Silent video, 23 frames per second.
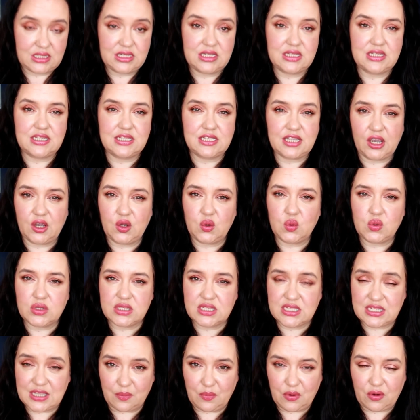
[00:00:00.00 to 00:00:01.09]
It's so
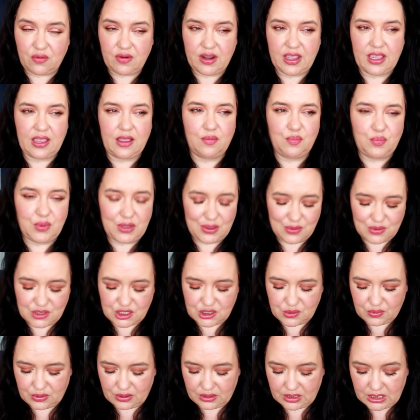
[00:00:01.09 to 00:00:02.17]
summery and
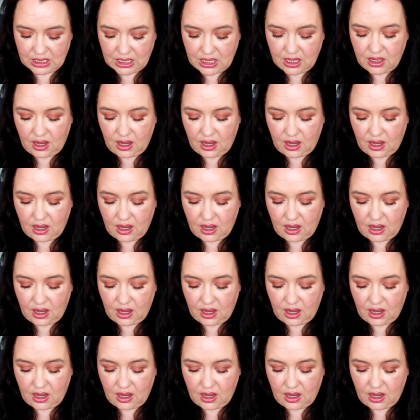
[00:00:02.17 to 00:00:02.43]
beautiful.